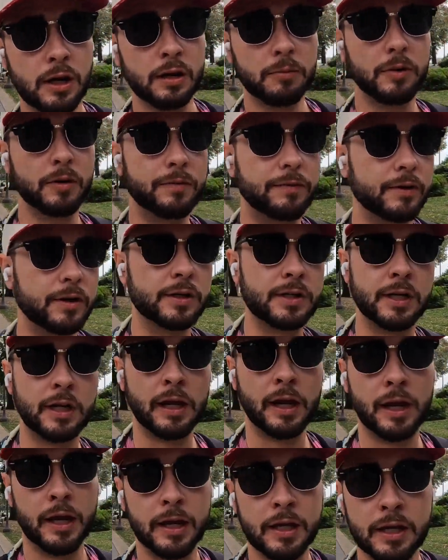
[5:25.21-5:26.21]
But for
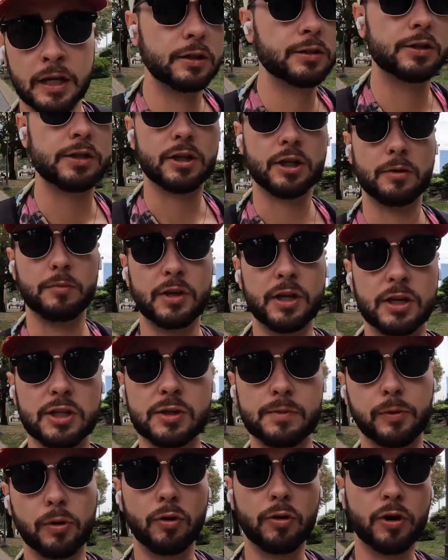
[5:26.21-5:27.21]
today, just gonna be
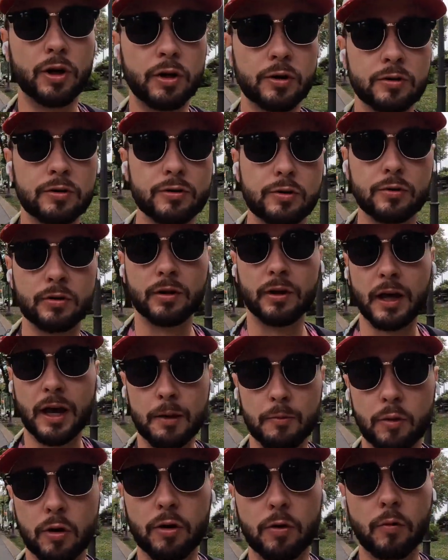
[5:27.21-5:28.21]
exploring, doing a
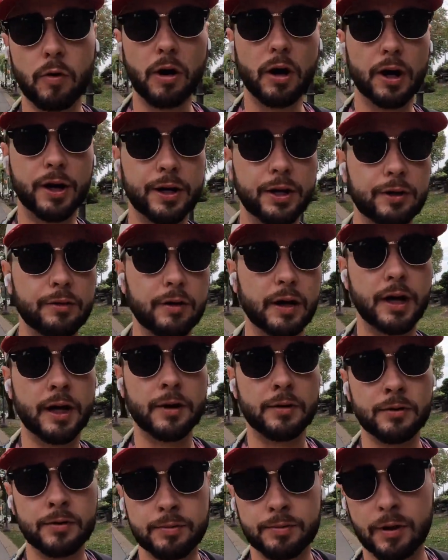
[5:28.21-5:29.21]
lot more walking around.